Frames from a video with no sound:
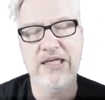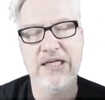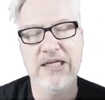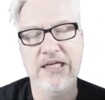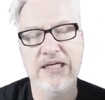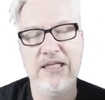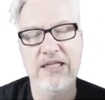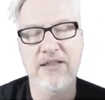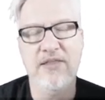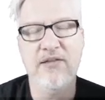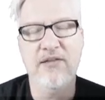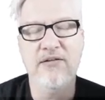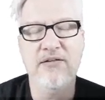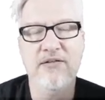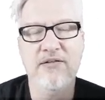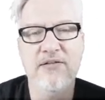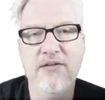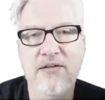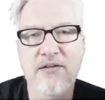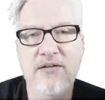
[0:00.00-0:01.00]
And this
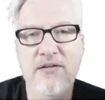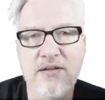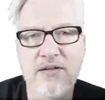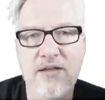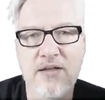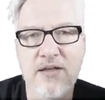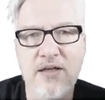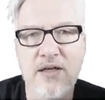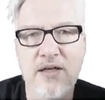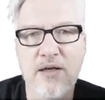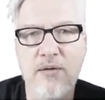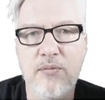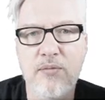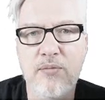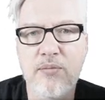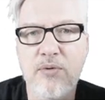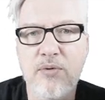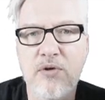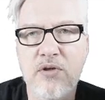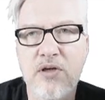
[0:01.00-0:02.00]
is a
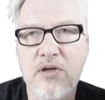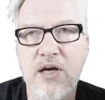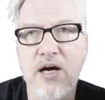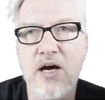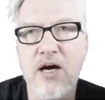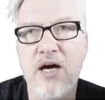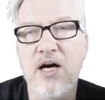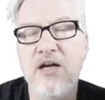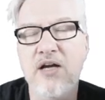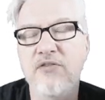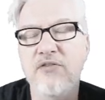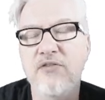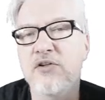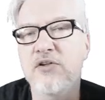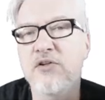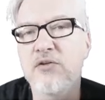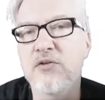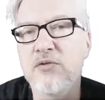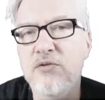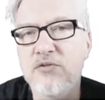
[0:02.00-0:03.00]
book I've
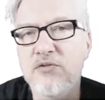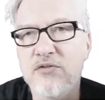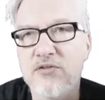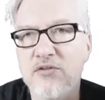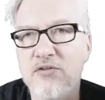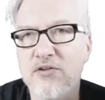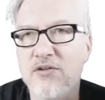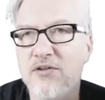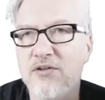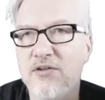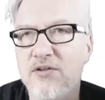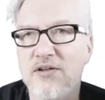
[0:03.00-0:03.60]
used